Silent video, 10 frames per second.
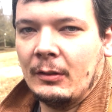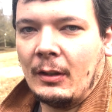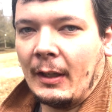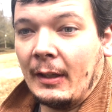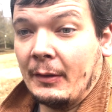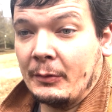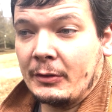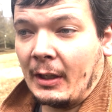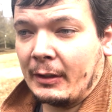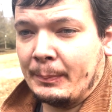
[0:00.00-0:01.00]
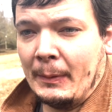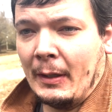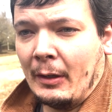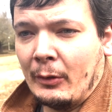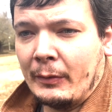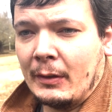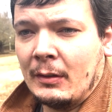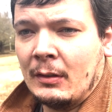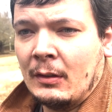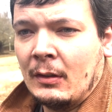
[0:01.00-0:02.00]
I didn't even try to spin it over
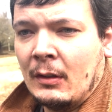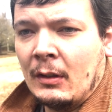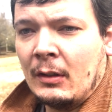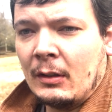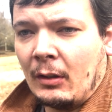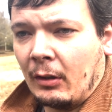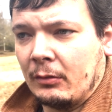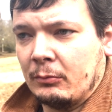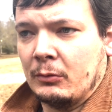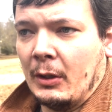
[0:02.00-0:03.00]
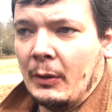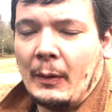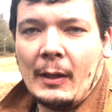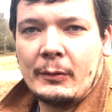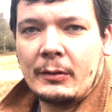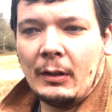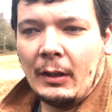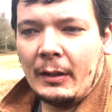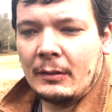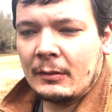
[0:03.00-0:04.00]
or do it while it was running.